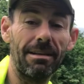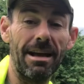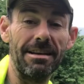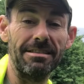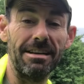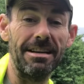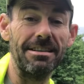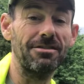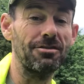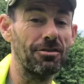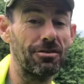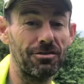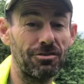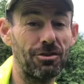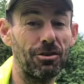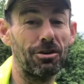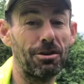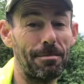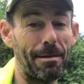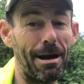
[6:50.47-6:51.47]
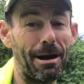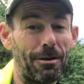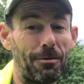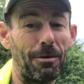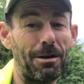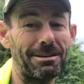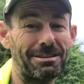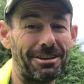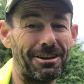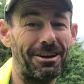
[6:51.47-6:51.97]
as I sort of talk about
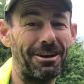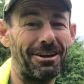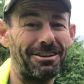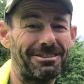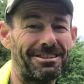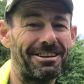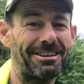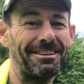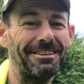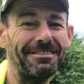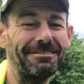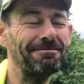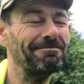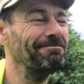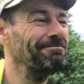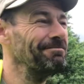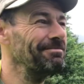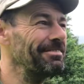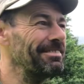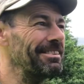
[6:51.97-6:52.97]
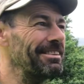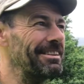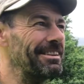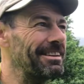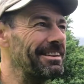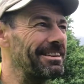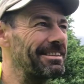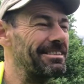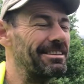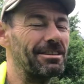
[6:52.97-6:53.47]
quite a lot.
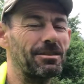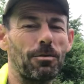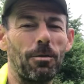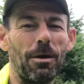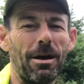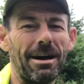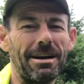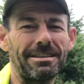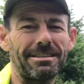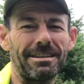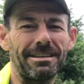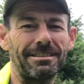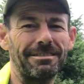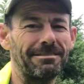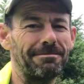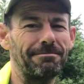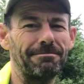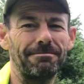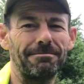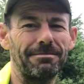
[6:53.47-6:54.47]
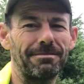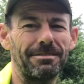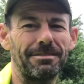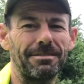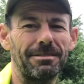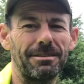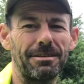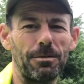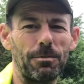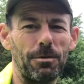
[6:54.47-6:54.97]
It's quiet
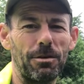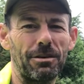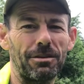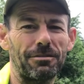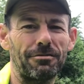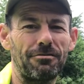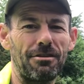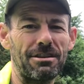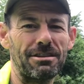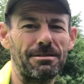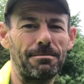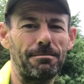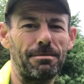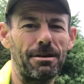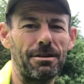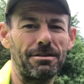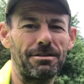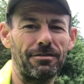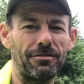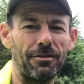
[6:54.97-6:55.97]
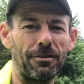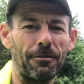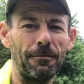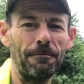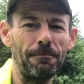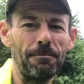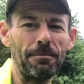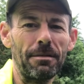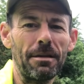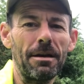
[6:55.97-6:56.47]
and the world's fresh and beautiful.
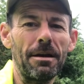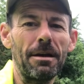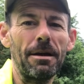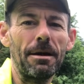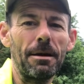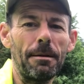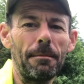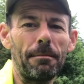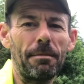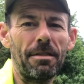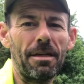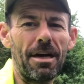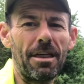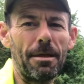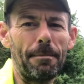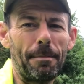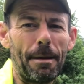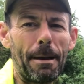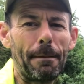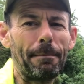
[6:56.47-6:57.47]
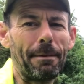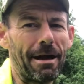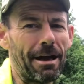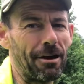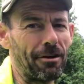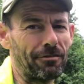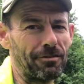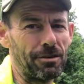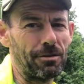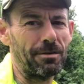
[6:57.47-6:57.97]
But the other big
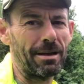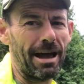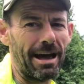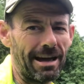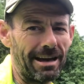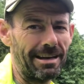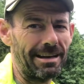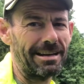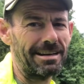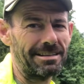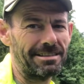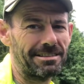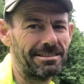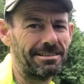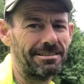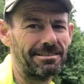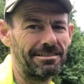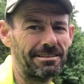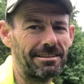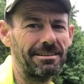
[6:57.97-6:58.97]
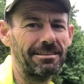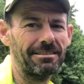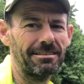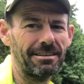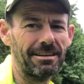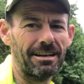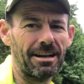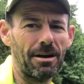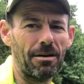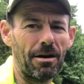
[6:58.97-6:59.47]
payoff you get is,
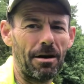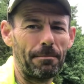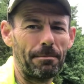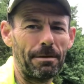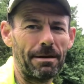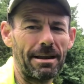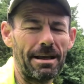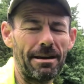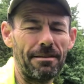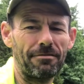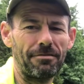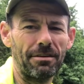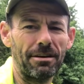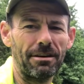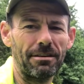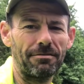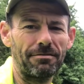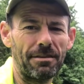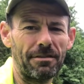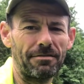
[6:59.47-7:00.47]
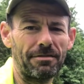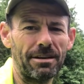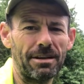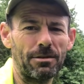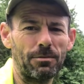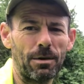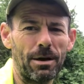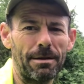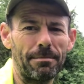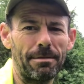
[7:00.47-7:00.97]
you know, I've been here for 15,
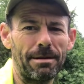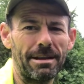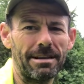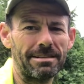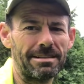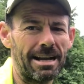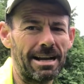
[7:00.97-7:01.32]
20 minutes